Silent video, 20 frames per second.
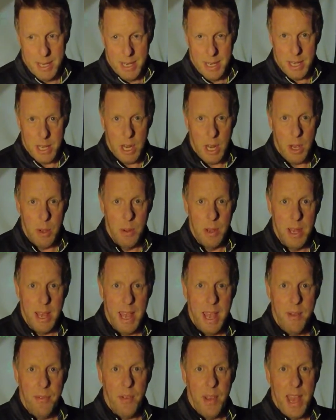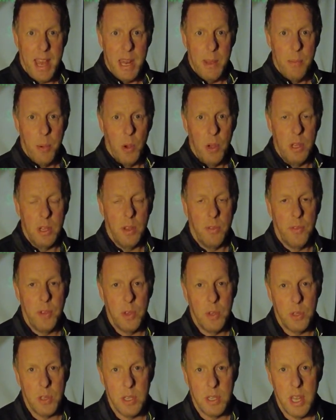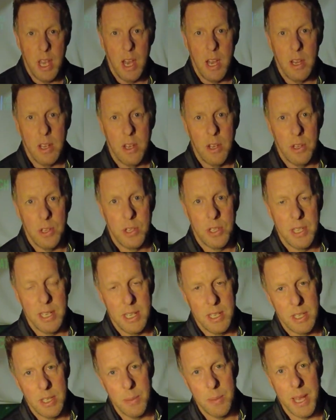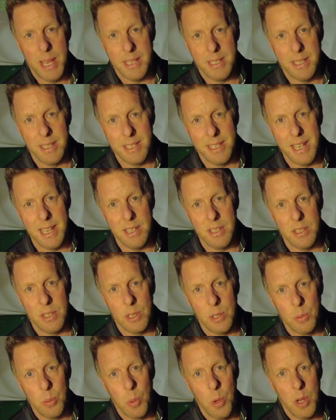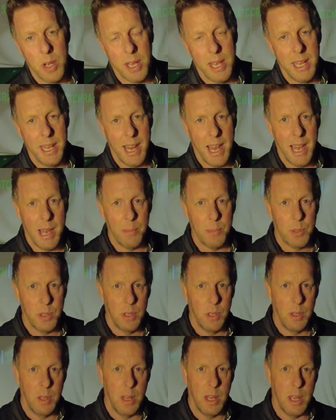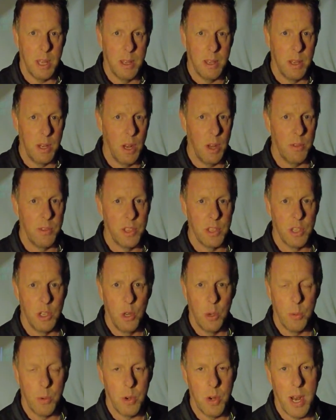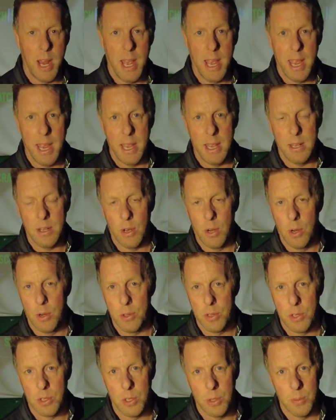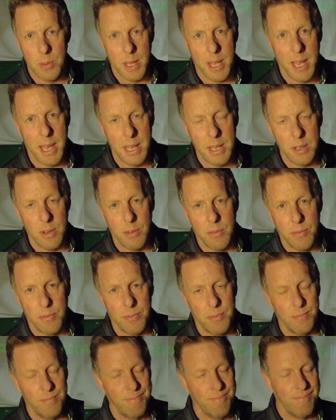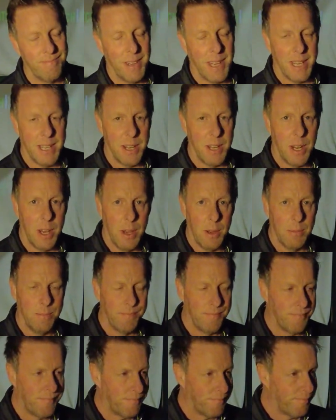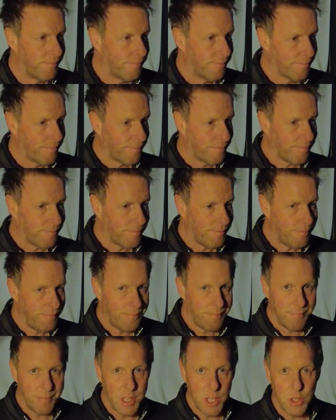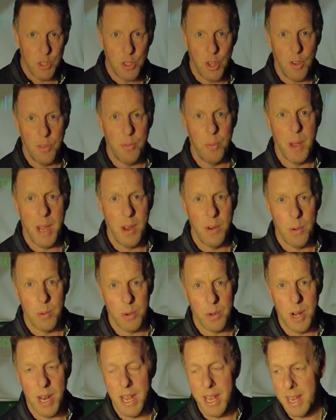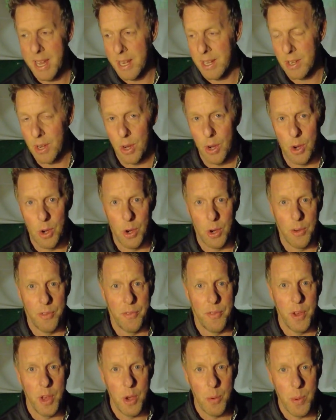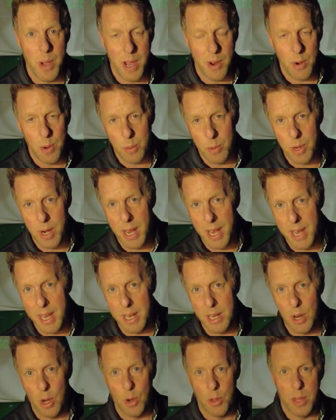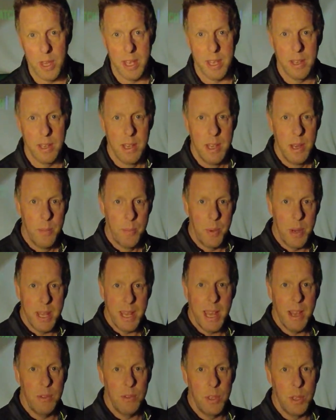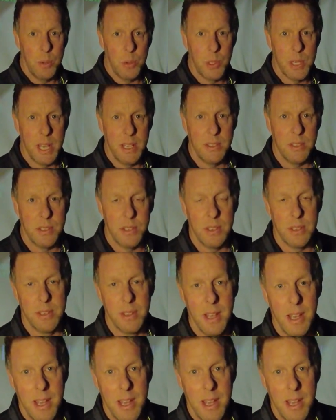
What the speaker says: You know, if at any point in the future the Arccos system gets the sensors working absolutely, you know, there's an upgrade or there's some kind of, I don't know, software upgrade or firmware upgrade, or they bring out new sensors,